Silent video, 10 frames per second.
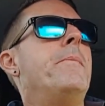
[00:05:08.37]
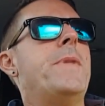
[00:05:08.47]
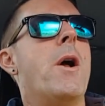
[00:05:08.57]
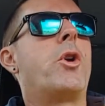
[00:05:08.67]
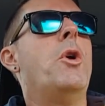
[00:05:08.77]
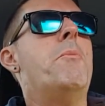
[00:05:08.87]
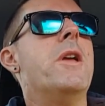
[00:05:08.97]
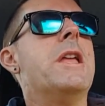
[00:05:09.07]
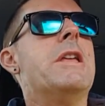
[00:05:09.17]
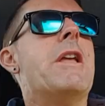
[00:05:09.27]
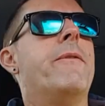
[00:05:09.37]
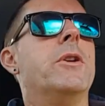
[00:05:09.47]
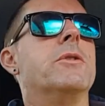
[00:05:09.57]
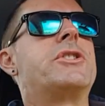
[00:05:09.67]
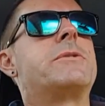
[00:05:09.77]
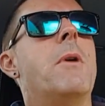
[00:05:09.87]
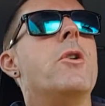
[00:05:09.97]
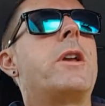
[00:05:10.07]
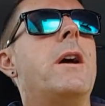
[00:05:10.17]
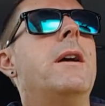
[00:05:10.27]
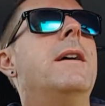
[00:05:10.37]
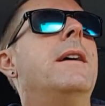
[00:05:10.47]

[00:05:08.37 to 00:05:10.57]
Now, it could be if you're a smoker